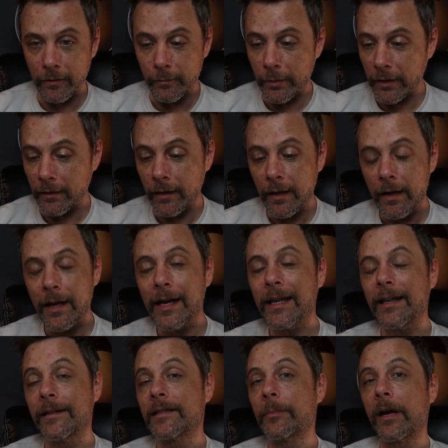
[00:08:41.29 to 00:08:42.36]
But
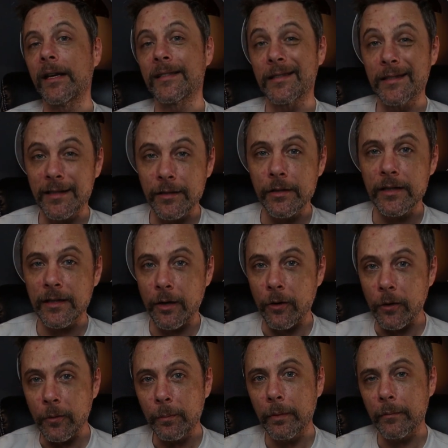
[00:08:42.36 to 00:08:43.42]
it is my sincerest
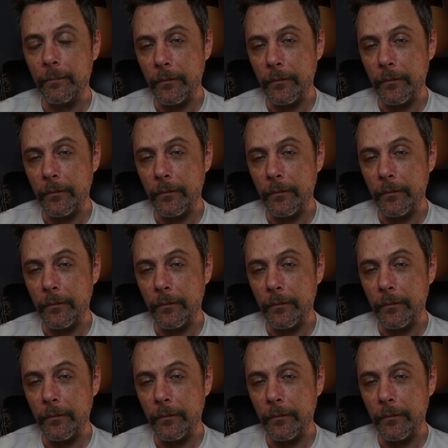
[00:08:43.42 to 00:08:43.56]
hope